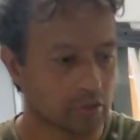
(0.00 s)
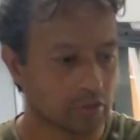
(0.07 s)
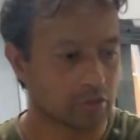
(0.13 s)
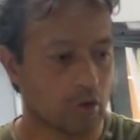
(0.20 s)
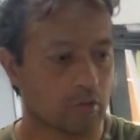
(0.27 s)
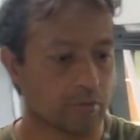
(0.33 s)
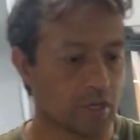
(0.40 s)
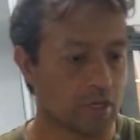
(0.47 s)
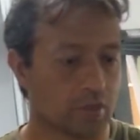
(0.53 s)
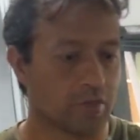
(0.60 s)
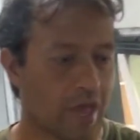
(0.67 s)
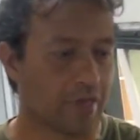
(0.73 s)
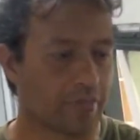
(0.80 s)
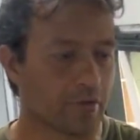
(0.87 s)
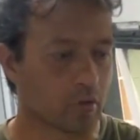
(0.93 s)
told me
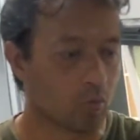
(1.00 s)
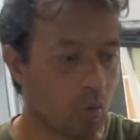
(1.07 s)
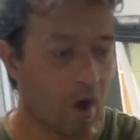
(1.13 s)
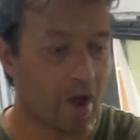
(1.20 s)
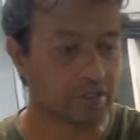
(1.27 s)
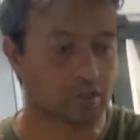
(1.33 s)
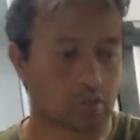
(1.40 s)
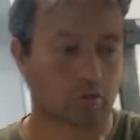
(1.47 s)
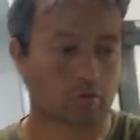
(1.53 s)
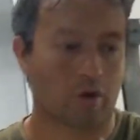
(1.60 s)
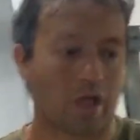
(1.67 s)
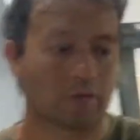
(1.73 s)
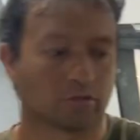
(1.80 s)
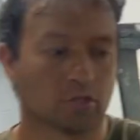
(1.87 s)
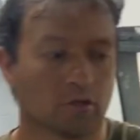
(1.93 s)
that their whites are
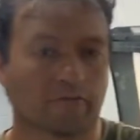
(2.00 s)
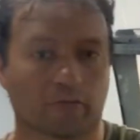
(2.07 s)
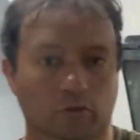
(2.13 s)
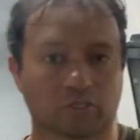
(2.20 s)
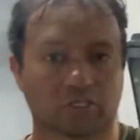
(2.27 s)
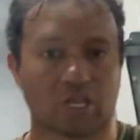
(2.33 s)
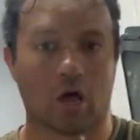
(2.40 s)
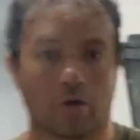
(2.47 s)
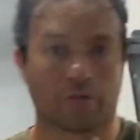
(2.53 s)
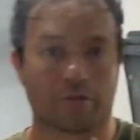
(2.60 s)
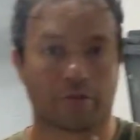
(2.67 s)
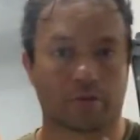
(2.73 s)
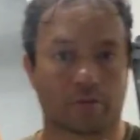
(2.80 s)
ground too for stealth.